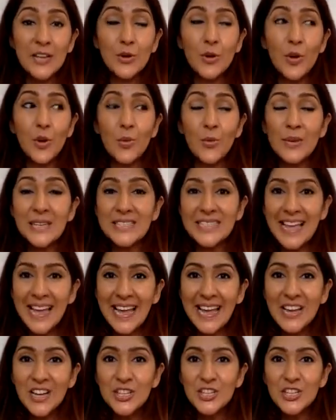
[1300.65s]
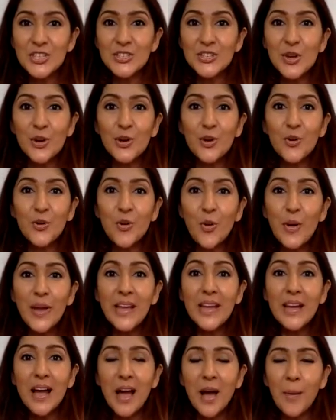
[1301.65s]
You're always anxious. You're
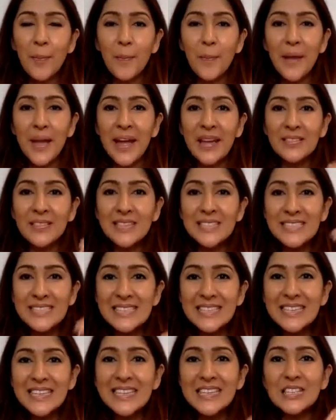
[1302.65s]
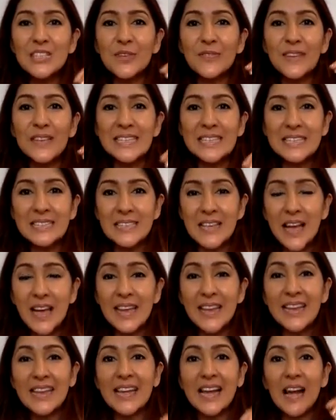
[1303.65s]
growing up, and the seeds of
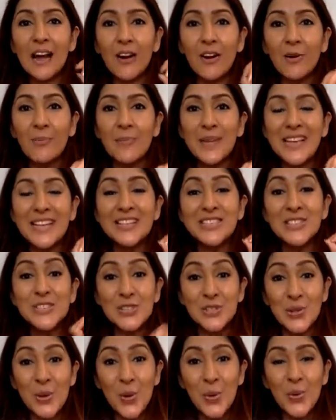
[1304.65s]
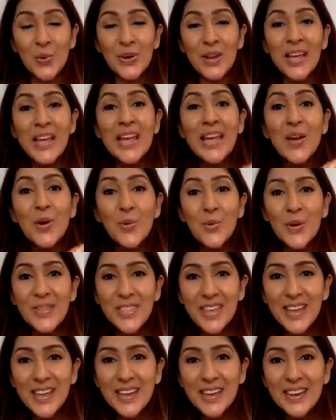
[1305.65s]
anxiety are being sown
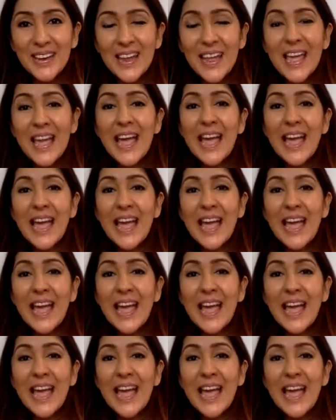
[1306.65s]
within.